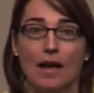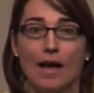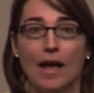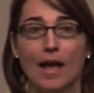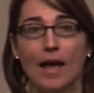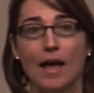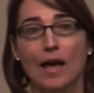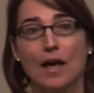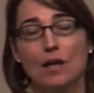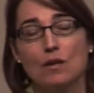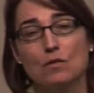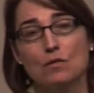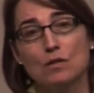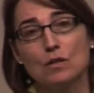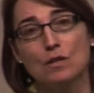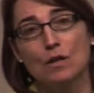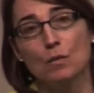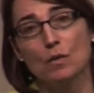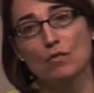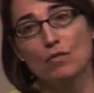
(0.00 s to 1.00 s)
And, you
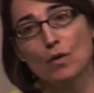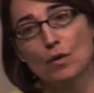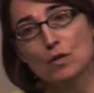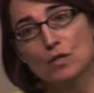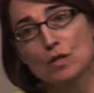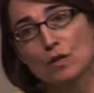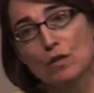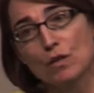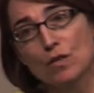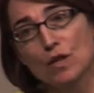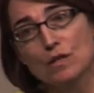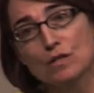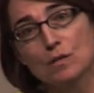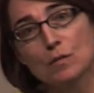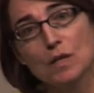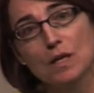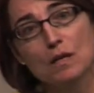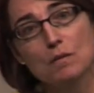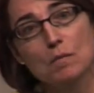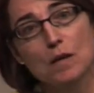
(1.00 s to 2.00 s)
know, we focus on the things that we
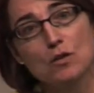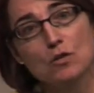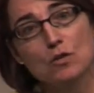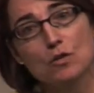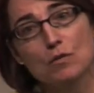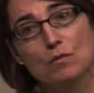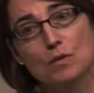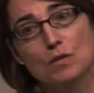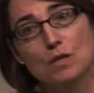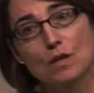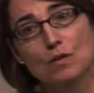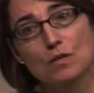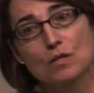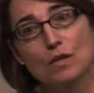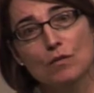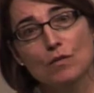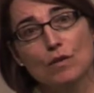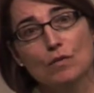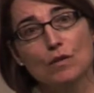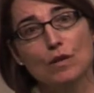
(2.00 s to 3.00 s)
can measure the results
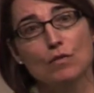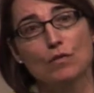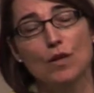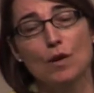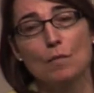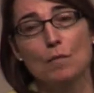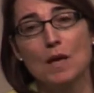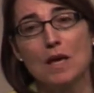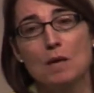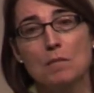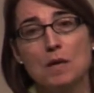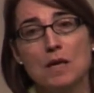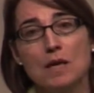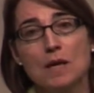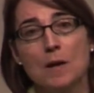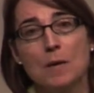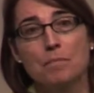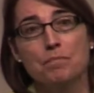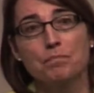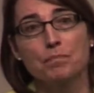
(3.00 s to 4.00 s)
of, even if they're maybe
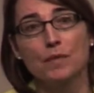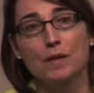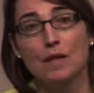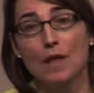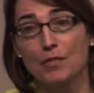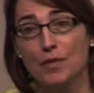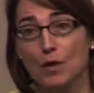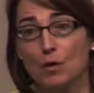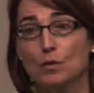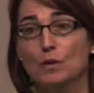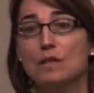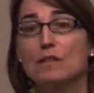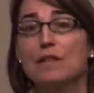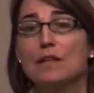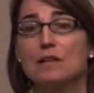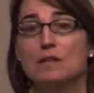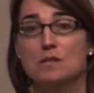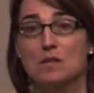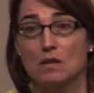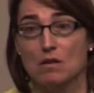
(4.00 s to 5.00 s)
not the only
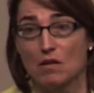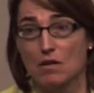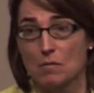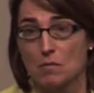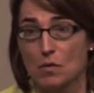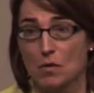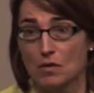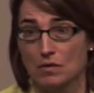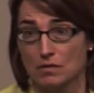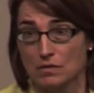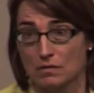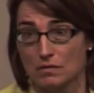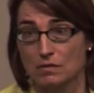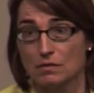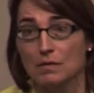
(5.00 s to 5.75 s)
things that are important.